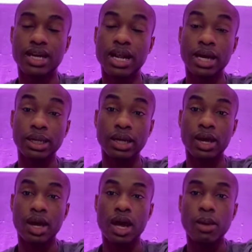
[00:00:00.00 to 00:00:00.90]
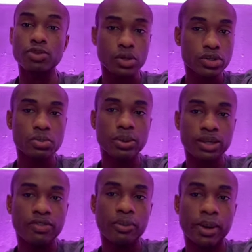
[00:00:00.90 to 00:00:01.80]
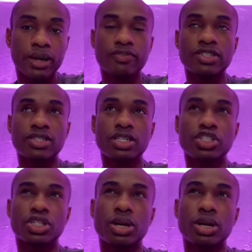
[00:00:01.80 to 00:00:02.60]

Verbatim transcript: And I, I'm starting to believe in manifestation.